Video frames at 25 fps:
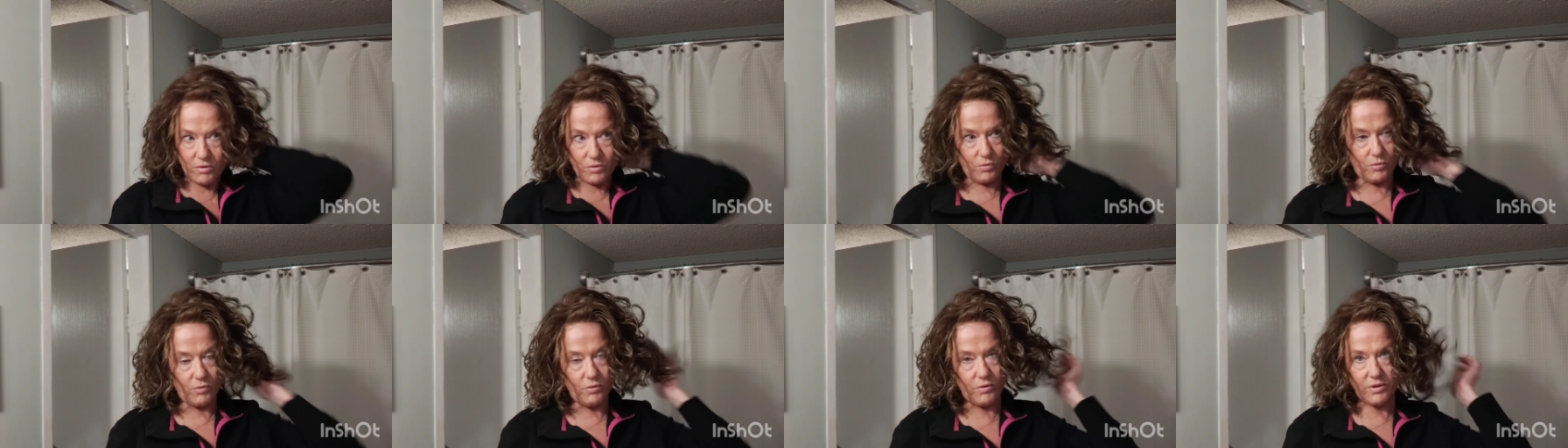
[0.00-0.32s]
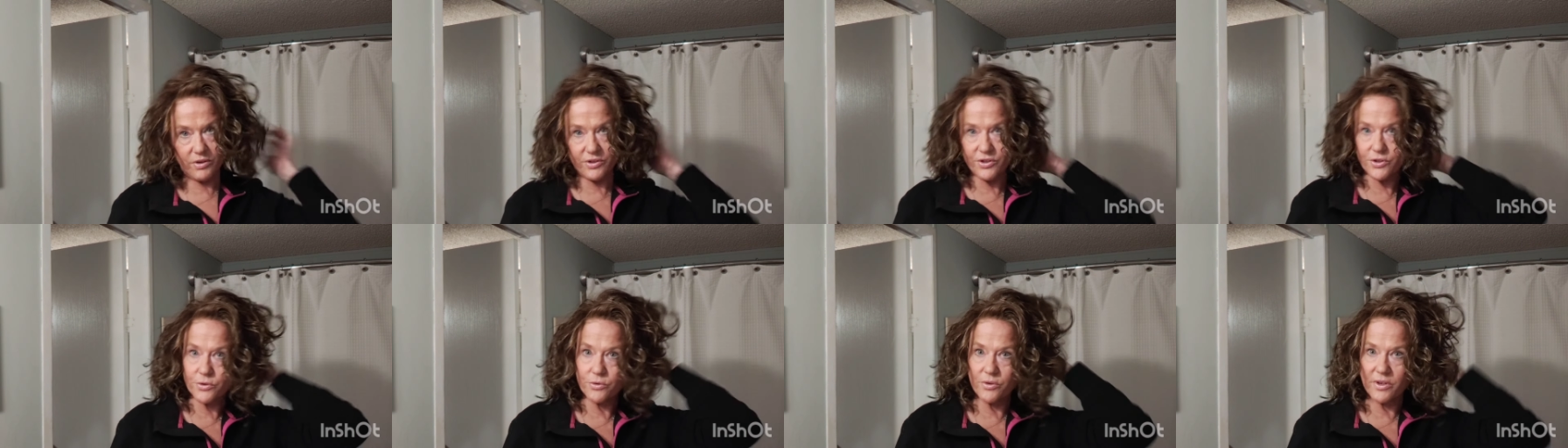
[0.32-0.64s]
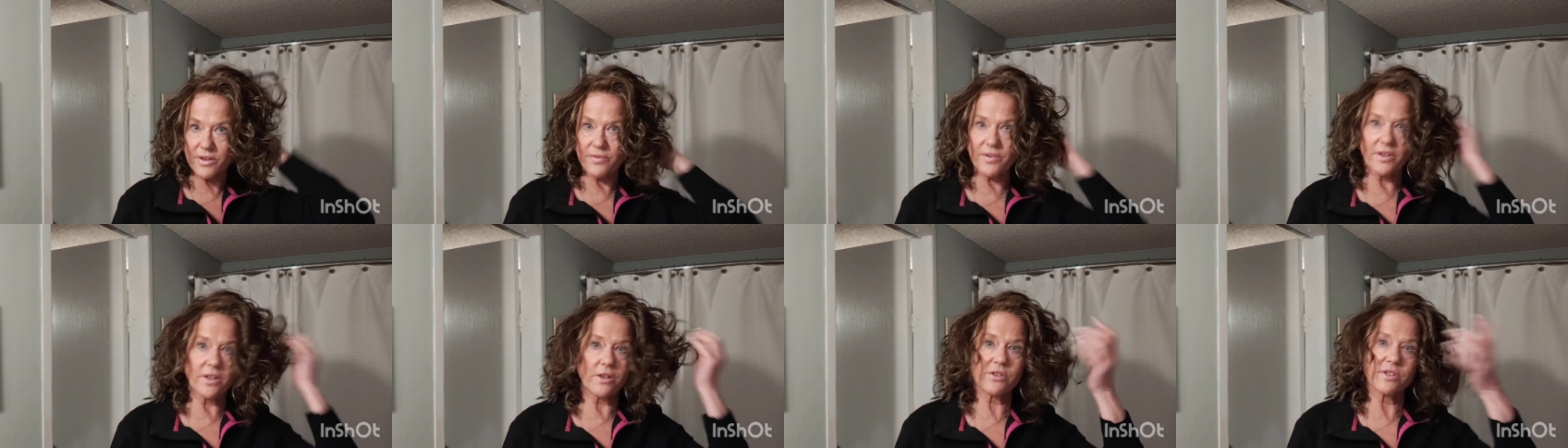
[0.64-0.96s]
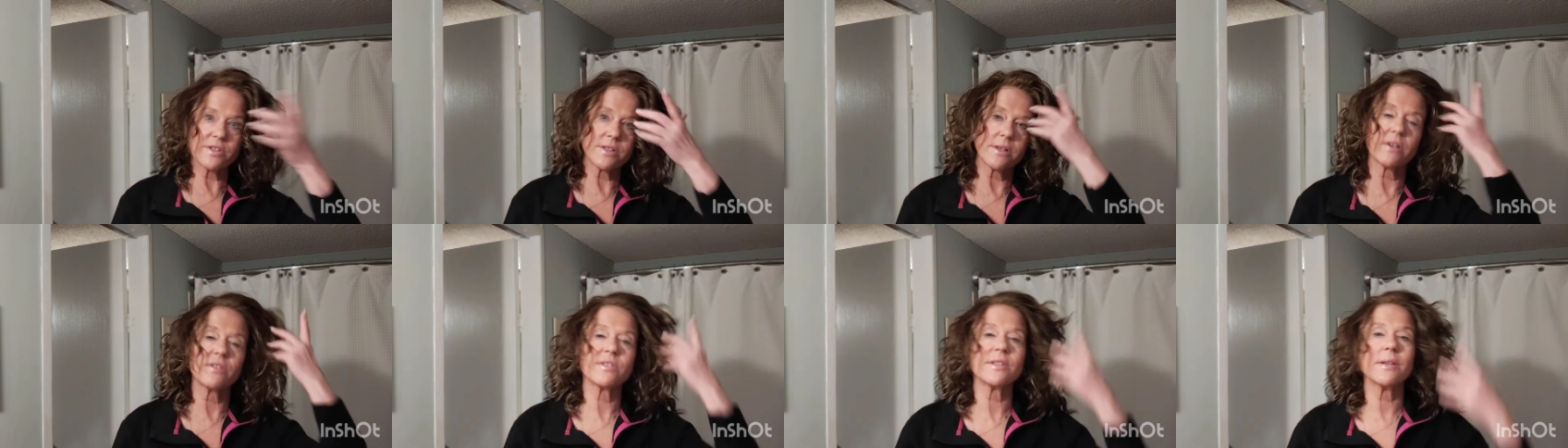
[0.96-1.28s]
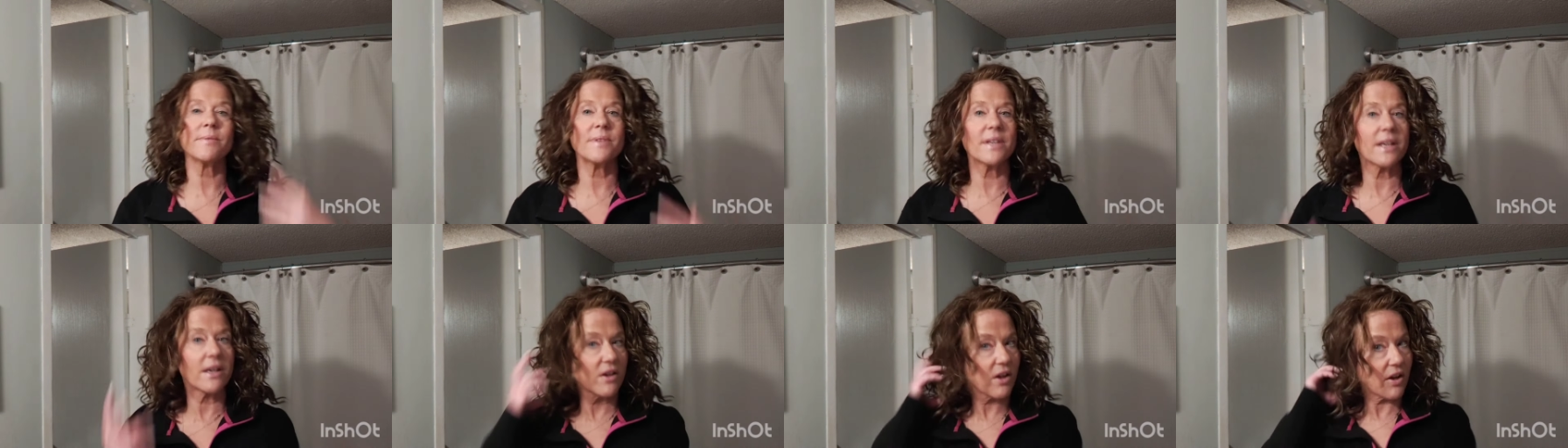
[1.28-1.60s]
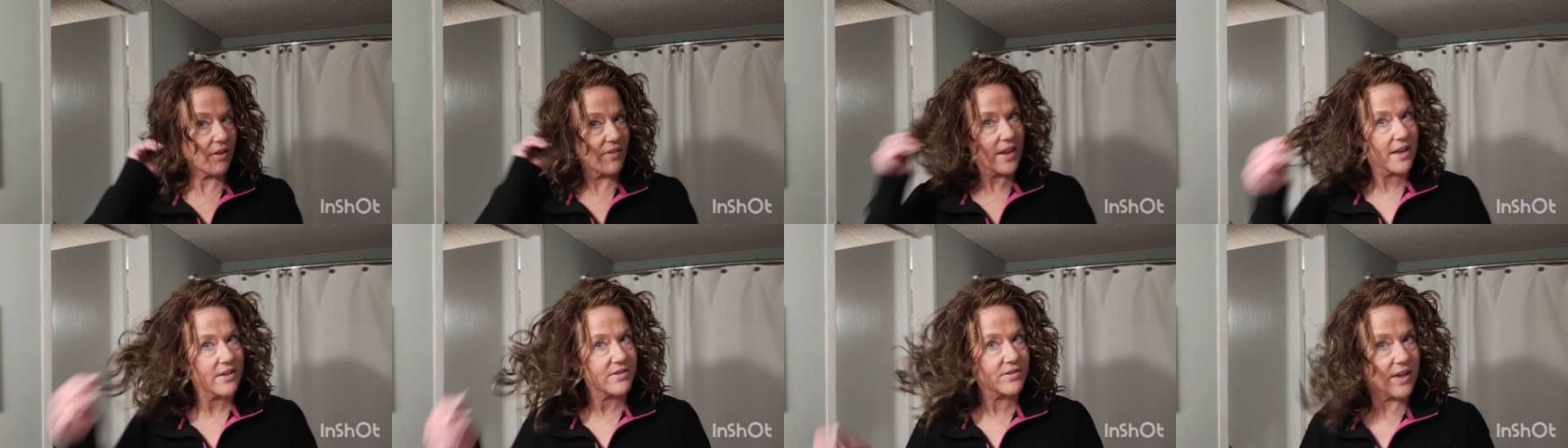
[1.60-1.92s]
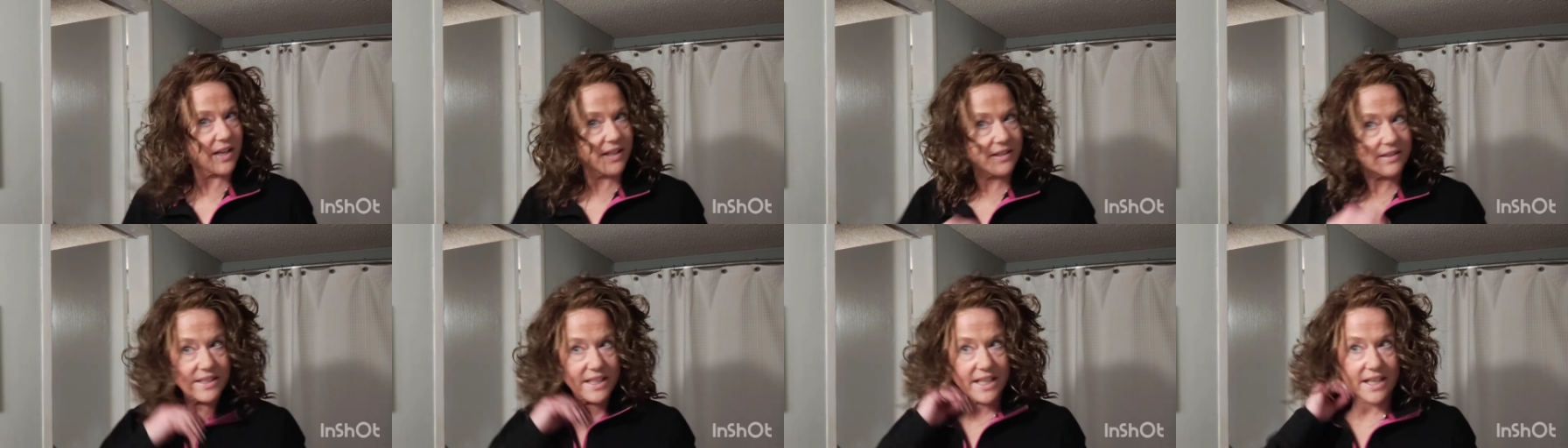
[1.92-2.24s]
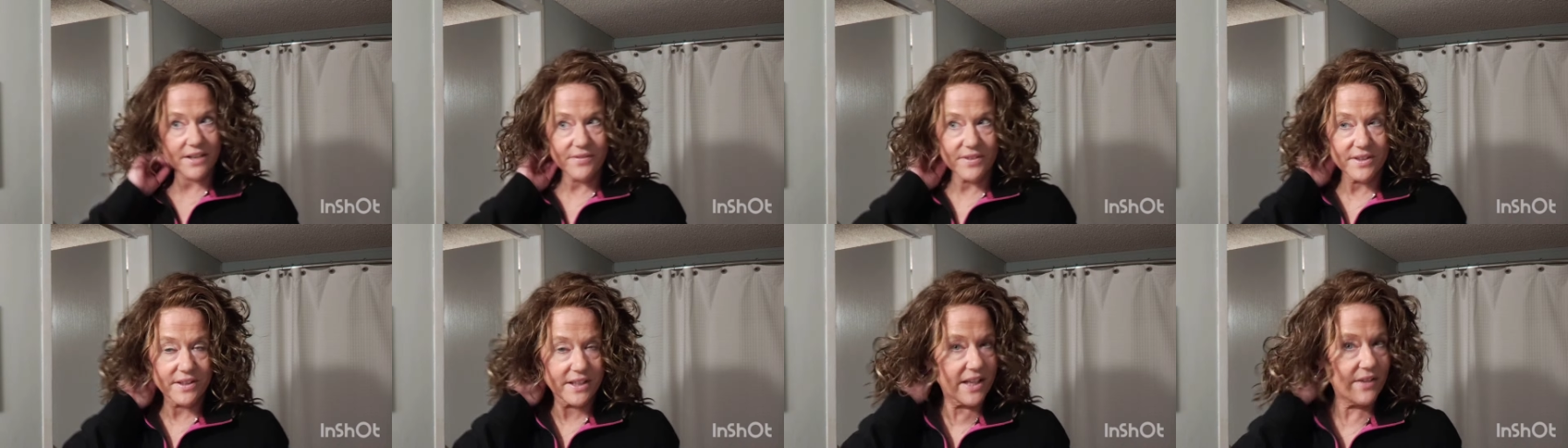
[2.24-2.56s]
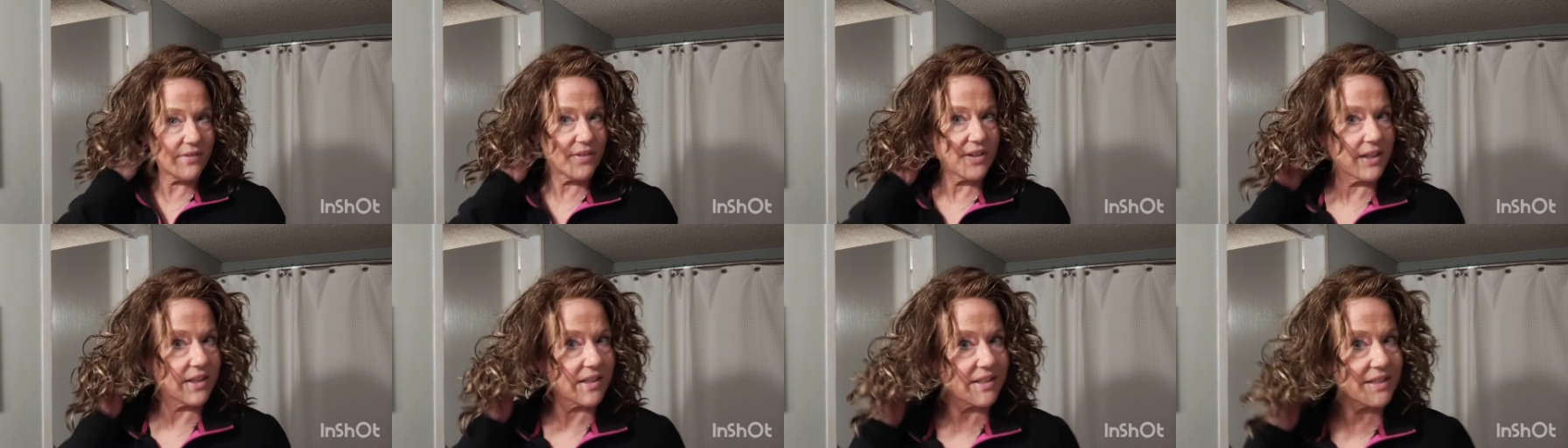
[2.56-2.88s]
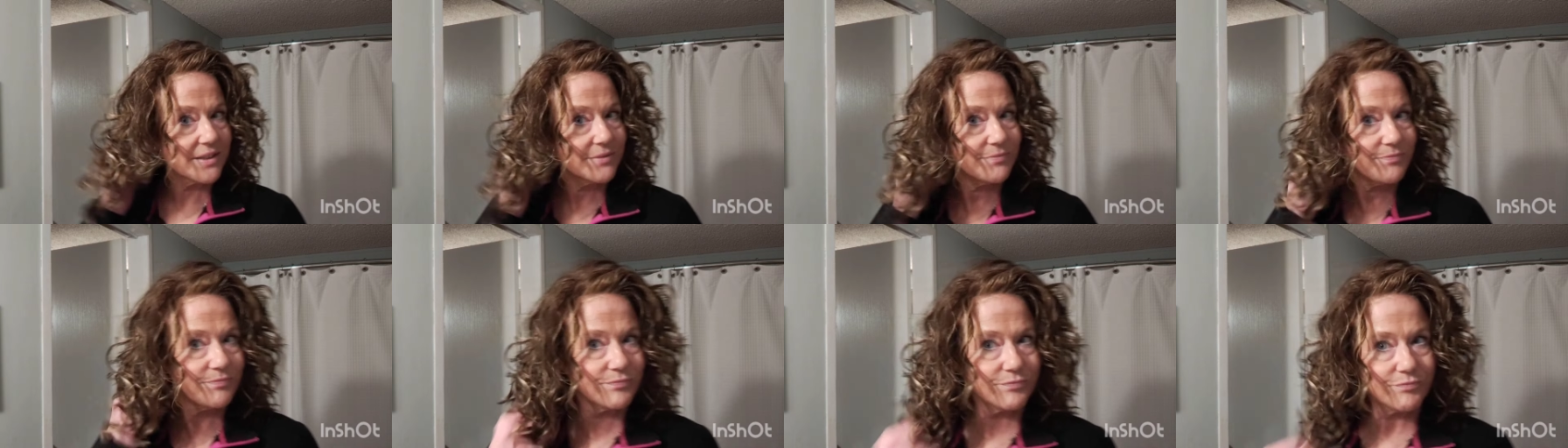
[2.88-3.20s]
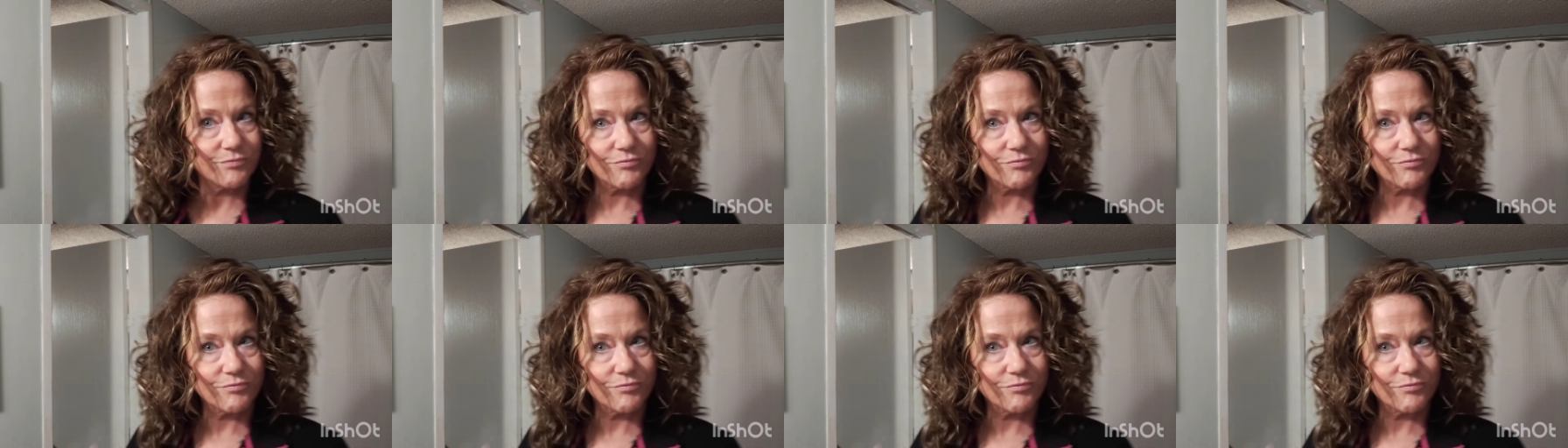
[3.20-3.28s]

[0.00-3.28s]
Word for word: or Storyville or, or something along those lines, even, even this.